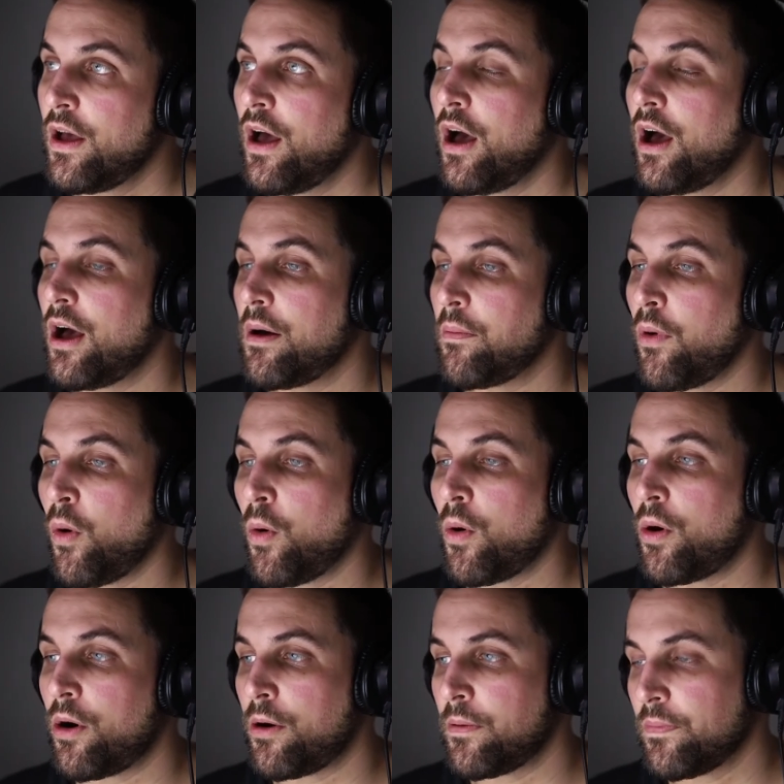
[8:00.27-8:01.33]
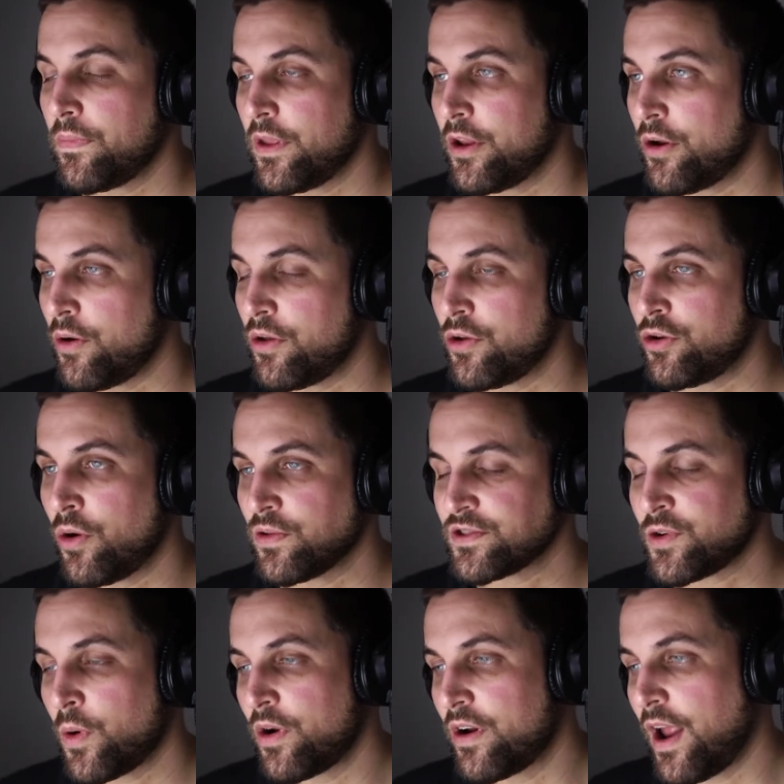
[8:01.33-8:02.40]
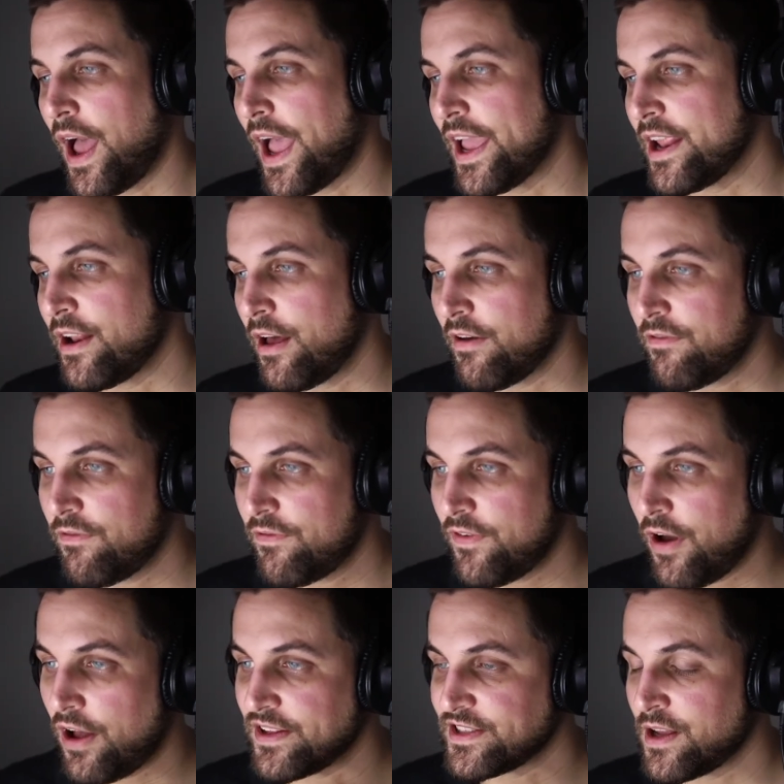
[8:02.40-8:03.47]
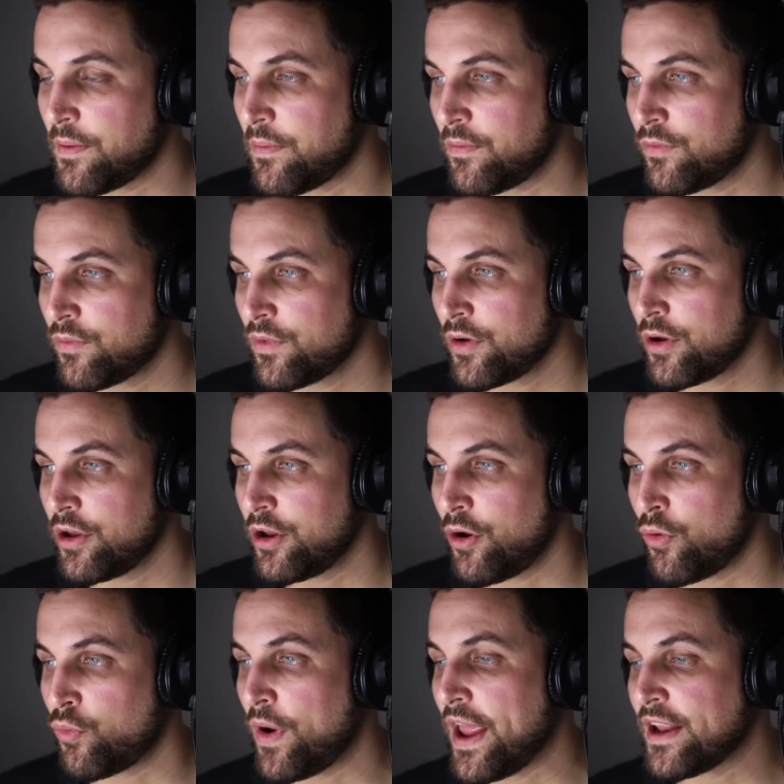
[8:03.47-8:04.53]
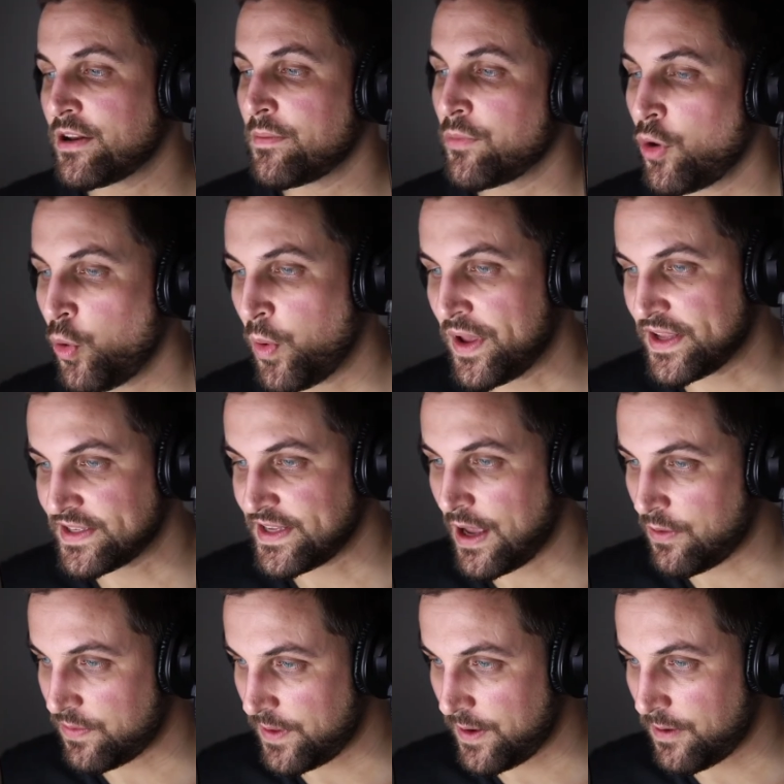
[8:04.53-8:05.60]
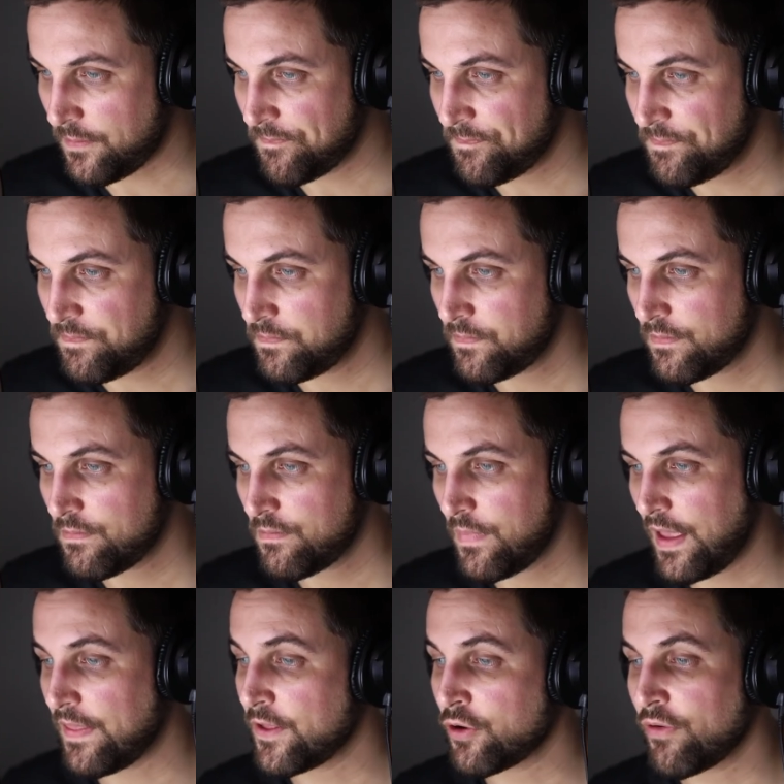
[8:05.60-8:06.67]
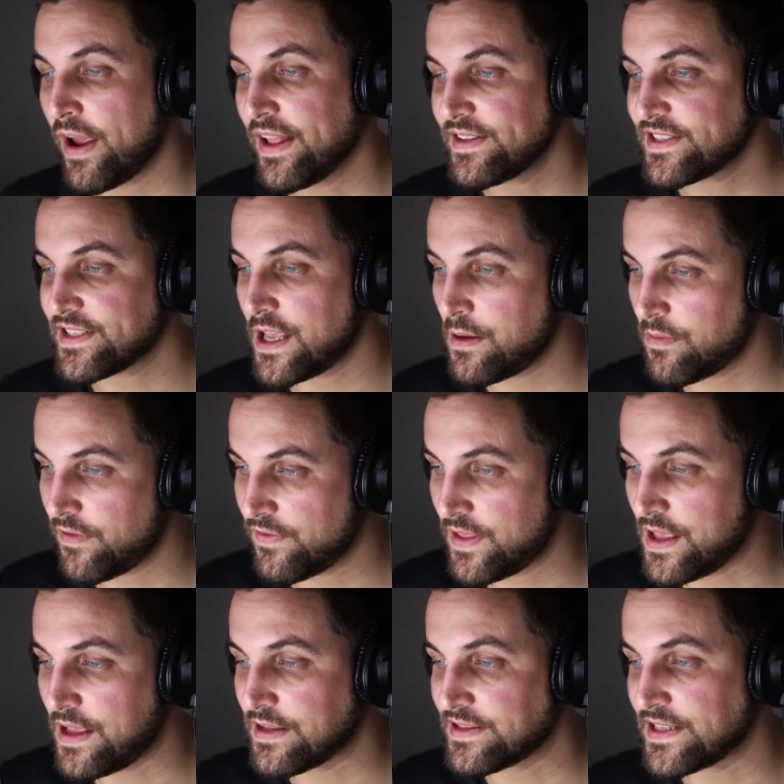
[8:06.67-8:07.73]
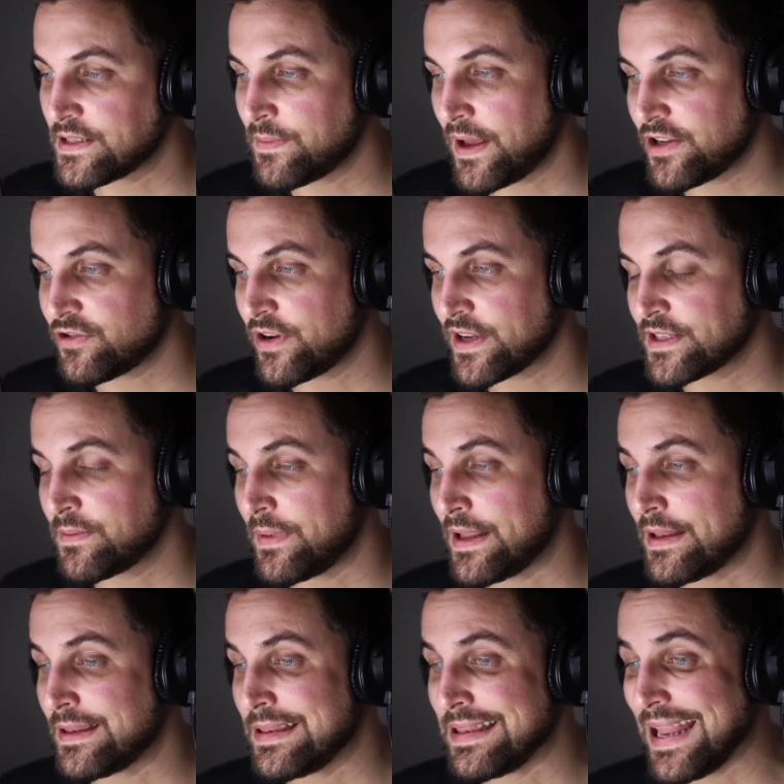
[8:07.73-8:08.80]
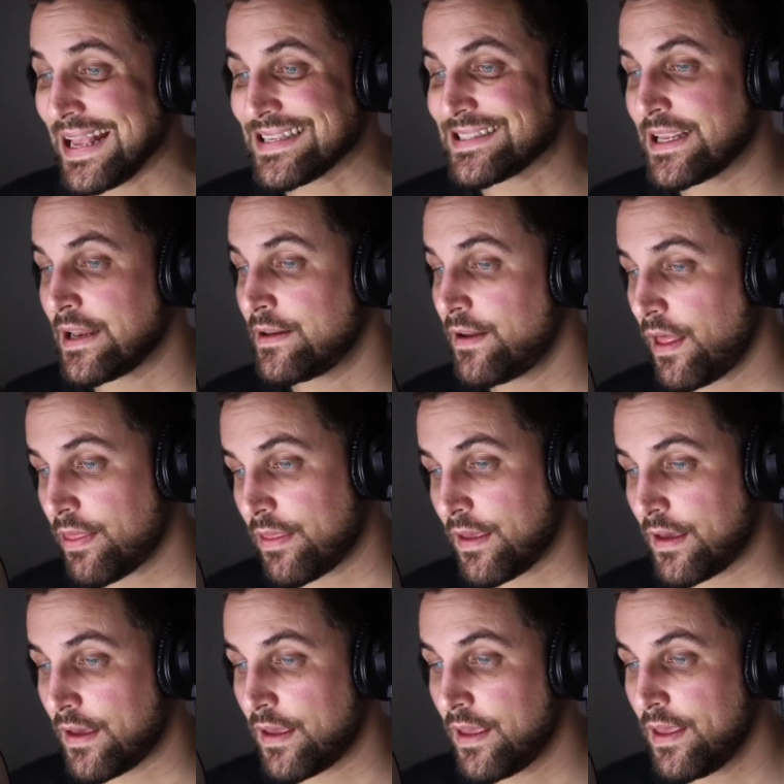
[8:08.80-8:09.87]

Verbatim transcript: um, or you know you don't score high enough on some you know random quiz out there in the grand scheme of things these metrics mean next to nothing